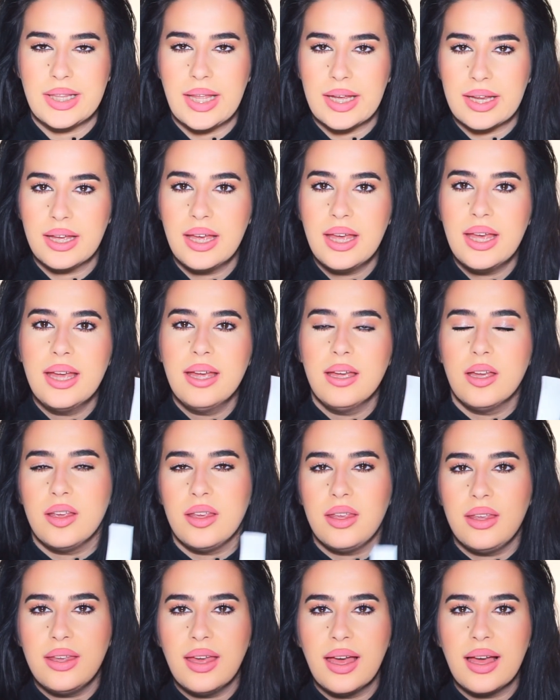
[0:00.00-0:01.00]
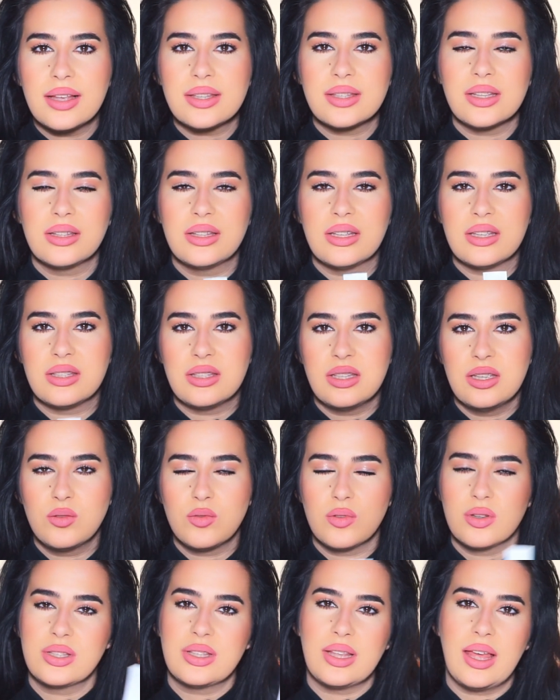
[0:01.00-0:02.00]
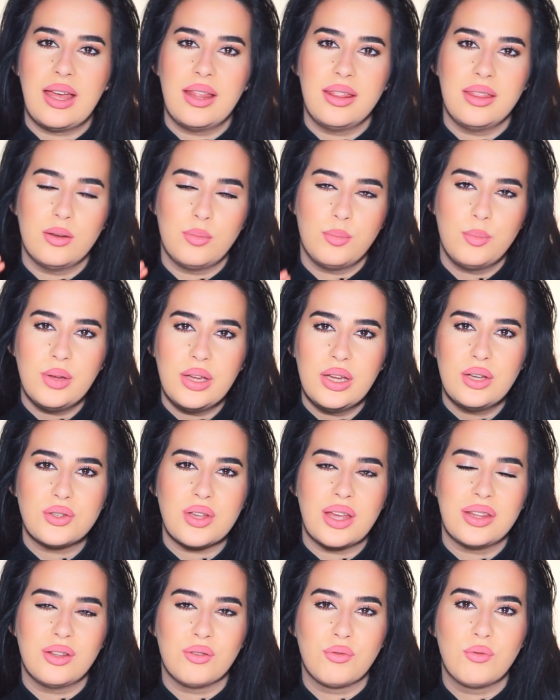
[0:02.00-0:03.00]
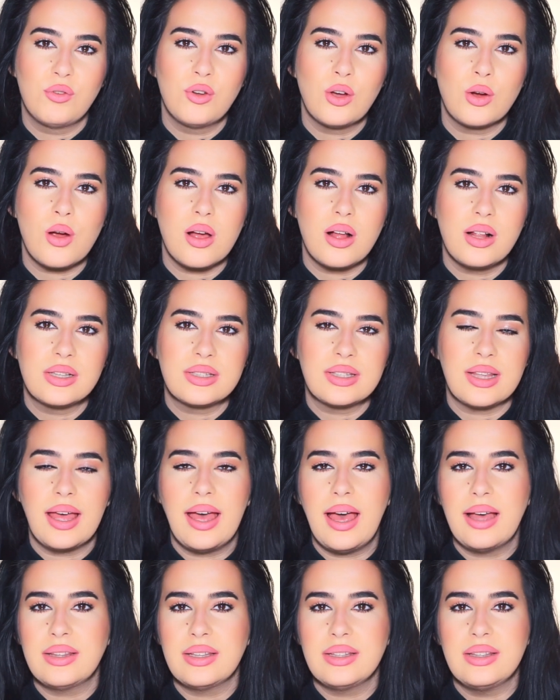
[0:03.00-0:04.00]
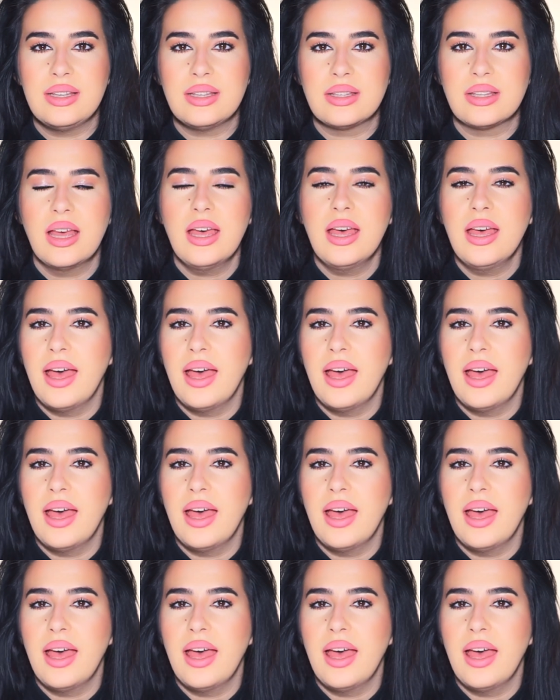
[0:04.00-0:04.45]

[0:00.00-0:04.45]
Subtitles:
Like, yes, the citrus and the peach and the florals add this